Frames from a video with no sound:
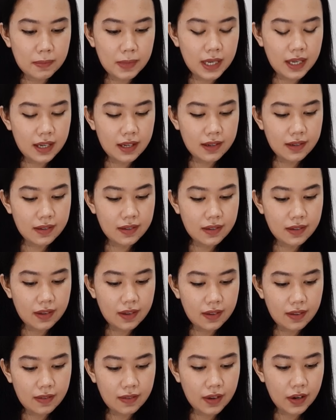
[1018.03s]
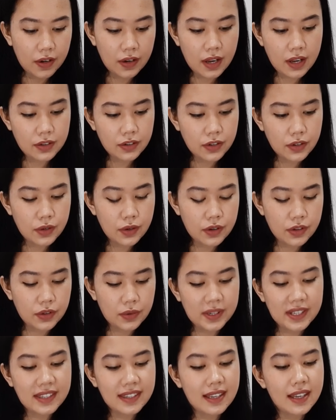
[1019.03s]
Because they're not sure.
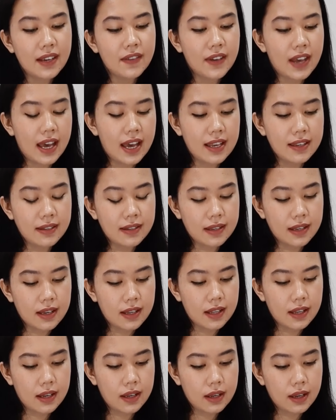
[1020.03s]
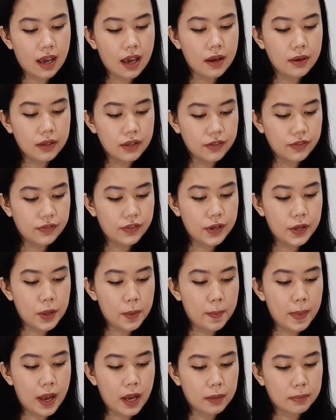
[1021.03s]
So instead of asking, like, how do you feel
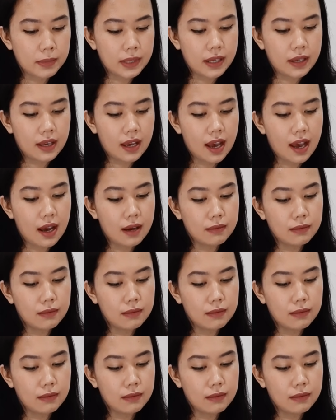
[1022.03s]
about me?